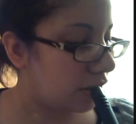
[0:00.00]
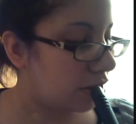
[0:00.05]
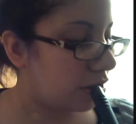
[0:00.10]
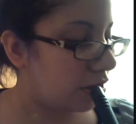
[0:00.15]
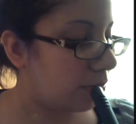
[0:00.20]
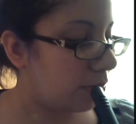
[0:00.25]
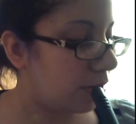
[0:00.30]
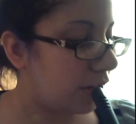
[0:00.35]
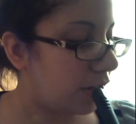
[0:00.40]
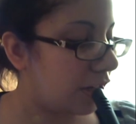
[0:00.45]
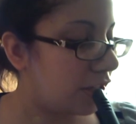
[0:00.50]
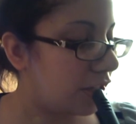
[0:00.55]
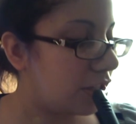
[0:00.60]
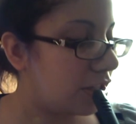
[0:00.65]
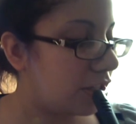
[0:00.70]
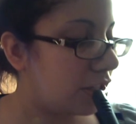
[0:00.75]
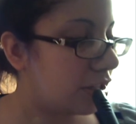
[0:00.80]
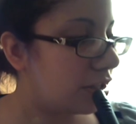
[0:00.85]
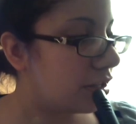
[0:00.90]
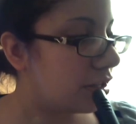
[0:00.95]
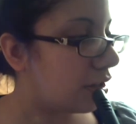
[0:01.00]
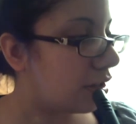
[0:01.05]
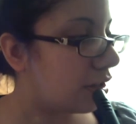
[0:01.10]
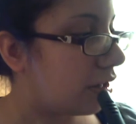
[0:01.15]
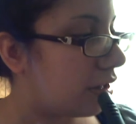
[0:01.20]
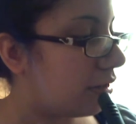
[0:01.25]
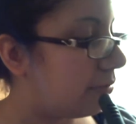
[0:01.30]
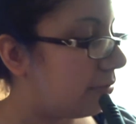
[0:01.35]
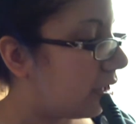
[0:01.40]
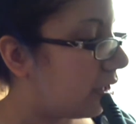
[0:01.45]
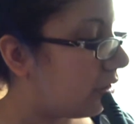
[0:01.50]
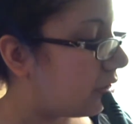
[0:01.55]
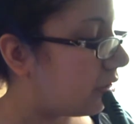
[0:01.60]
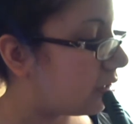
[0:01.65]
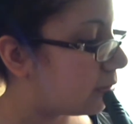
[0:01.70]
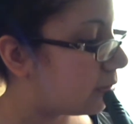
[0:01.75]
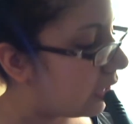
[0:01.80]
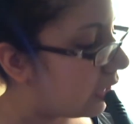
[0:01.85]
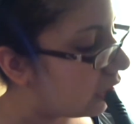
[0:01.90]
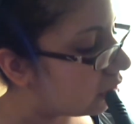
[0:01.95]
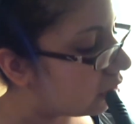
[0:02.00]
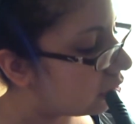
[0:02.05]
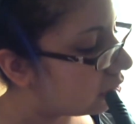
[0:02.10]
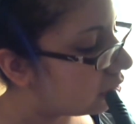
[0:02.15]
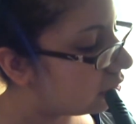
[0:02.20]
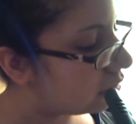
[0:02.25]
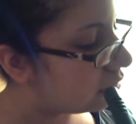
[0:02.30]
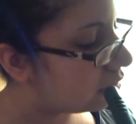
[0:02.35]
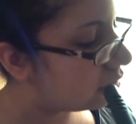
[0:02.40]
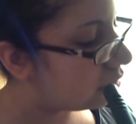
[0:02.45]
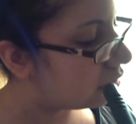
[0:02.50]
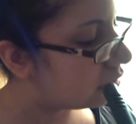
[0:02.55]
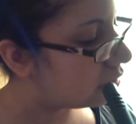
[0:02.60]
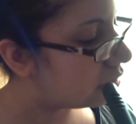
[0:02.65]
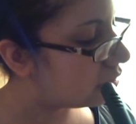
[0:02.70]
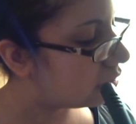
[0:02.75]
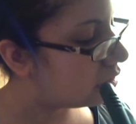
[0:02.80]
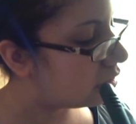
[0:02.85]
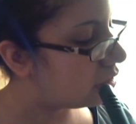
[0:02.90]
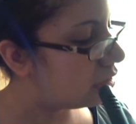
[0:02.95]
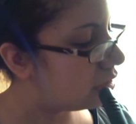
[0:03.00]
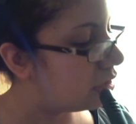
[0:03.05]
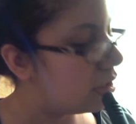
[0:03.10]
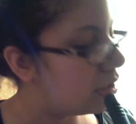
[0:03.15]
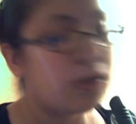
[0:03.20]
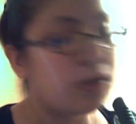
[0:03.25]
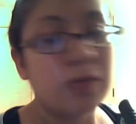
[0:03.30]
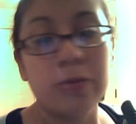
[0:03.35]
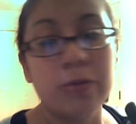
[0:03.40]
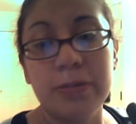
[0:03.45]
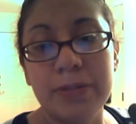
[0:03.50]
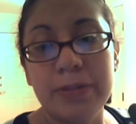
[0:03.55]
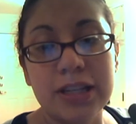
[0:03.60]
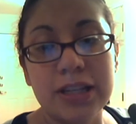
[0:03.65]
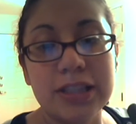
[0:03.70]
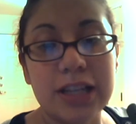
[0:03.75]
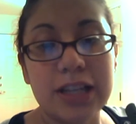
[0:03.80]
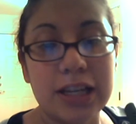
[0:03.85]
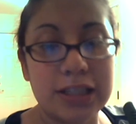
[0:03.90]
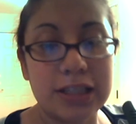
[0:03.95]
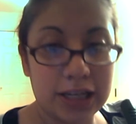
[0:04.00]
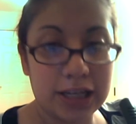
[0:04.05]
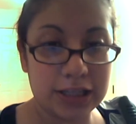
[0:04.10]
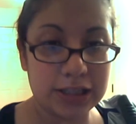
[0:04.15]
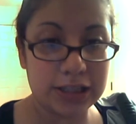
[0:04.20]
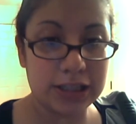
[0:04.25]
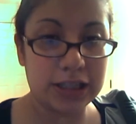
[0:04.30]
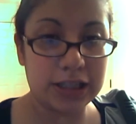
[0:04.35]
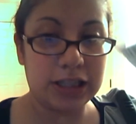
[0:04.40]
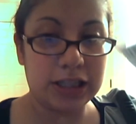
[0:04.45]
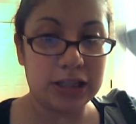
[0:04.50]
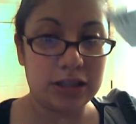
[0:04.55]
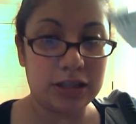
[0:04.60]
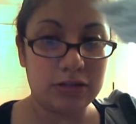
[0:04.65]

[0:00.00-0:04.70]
31 inches on McCall's pattern would be a size 18.